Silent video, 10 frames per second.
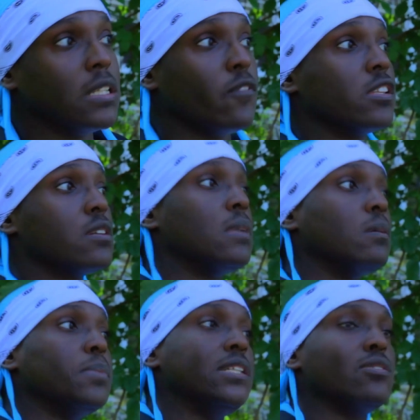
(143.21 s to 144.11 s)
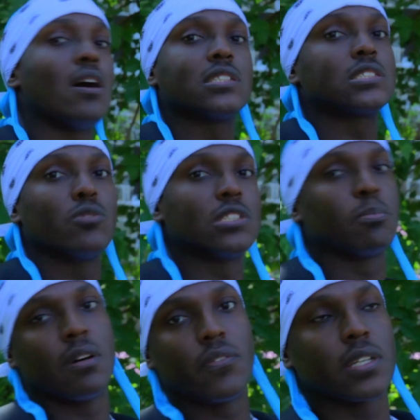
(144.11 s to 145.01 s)
leveling them up, but you know how slow this
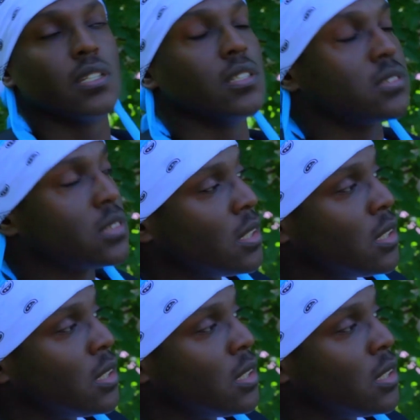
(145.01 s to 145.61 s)
motherfucker is.